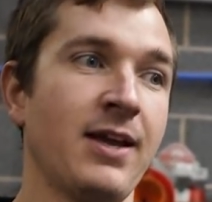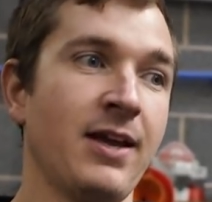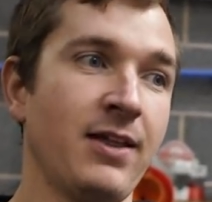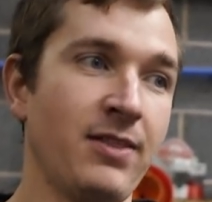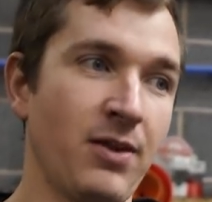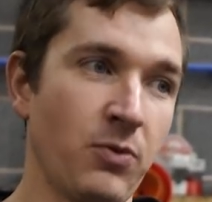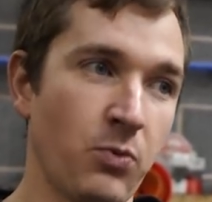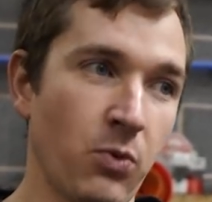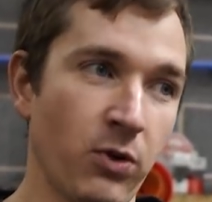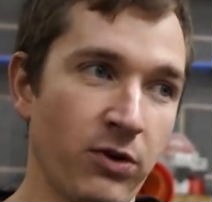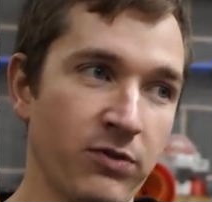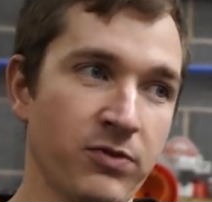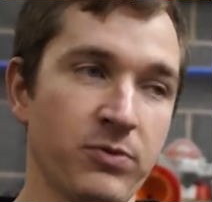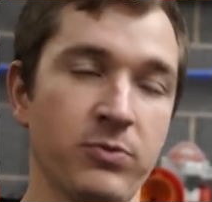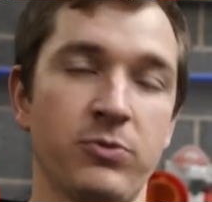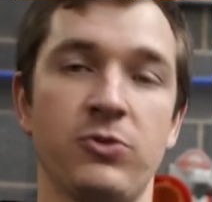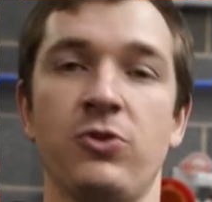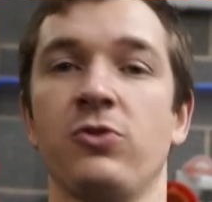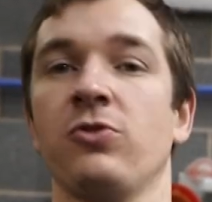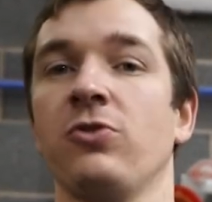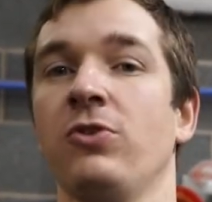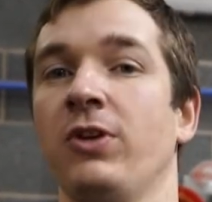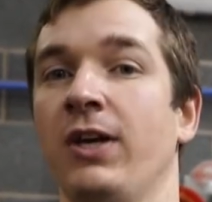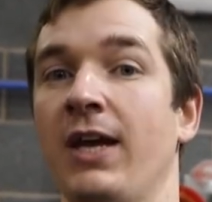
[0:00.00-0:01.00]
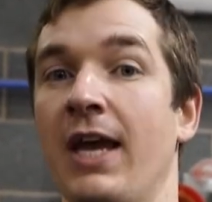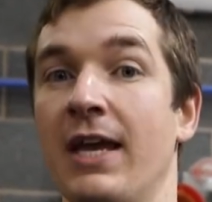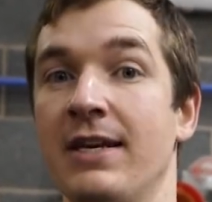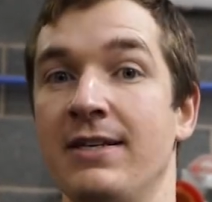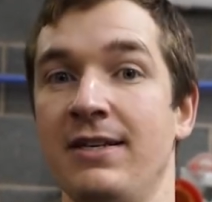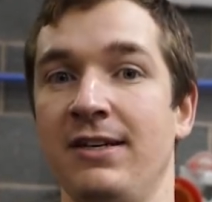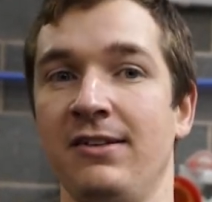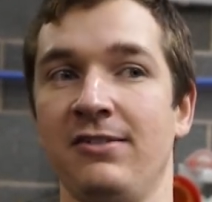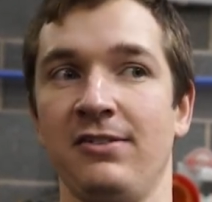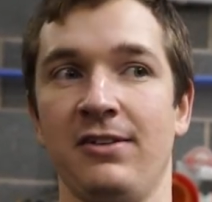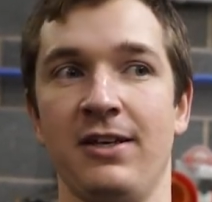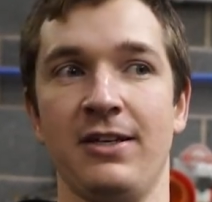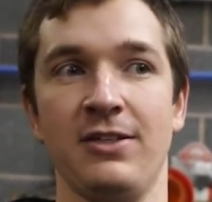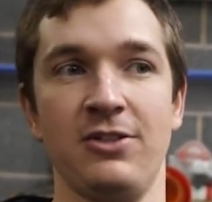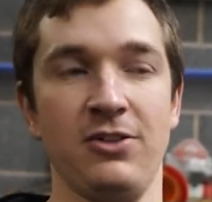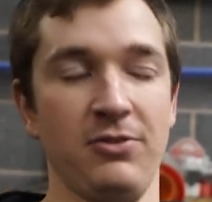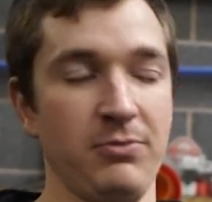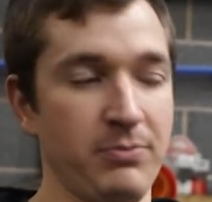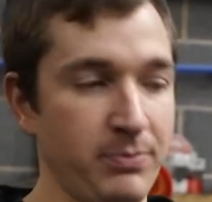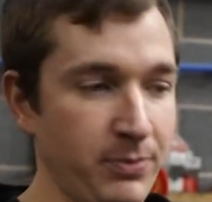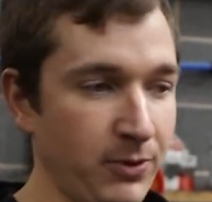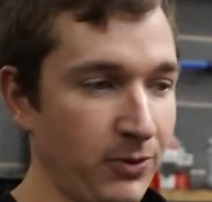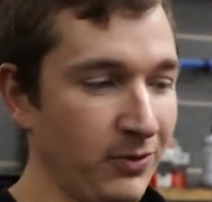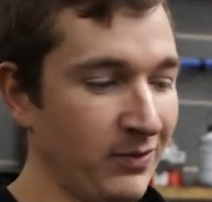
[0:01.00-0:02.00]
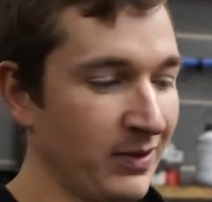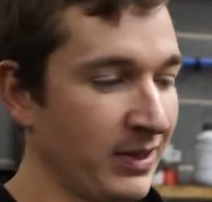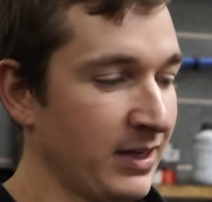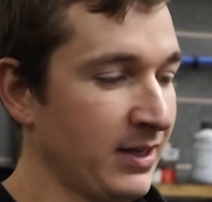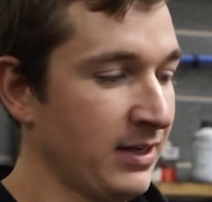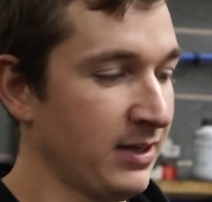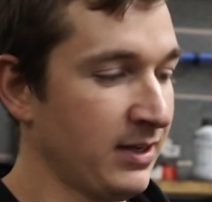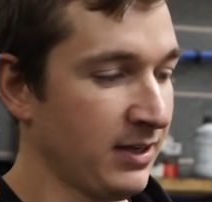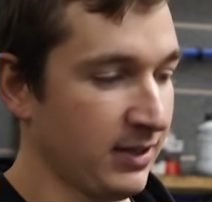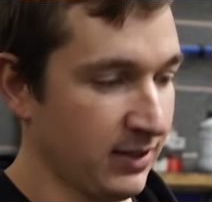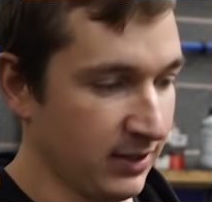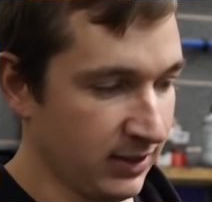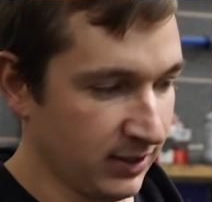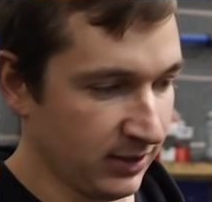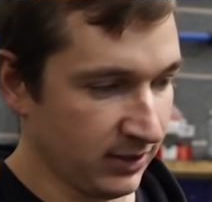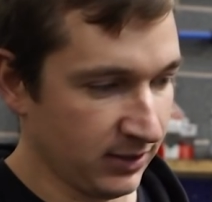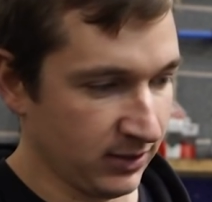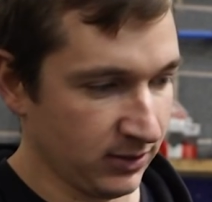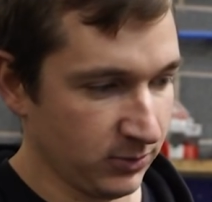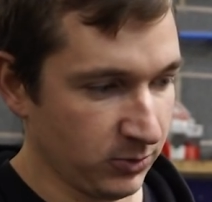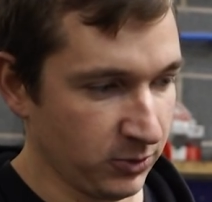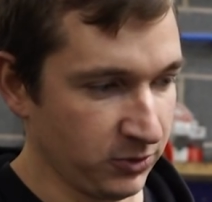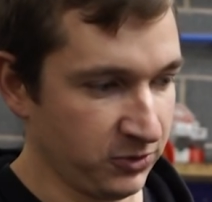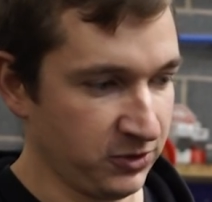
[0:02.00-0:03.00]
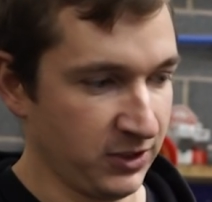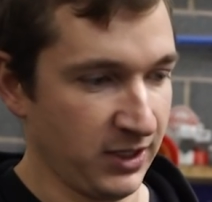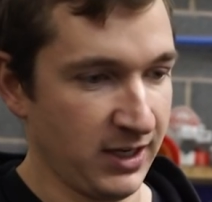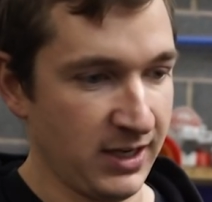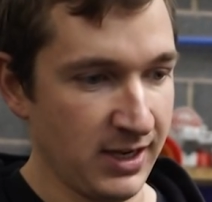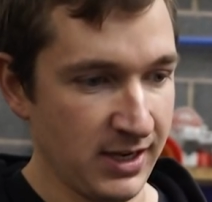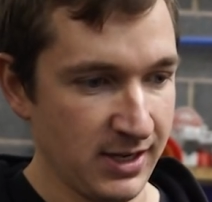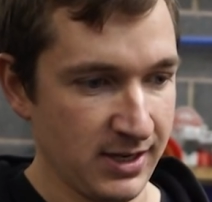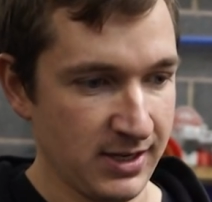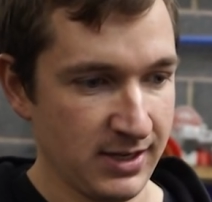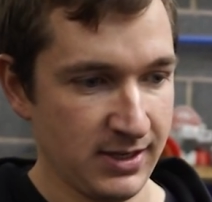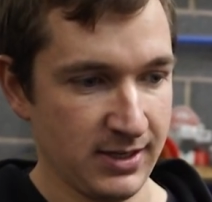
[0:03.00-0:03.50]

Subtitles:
then one of them is just going to get a diesel engine. But we'll see.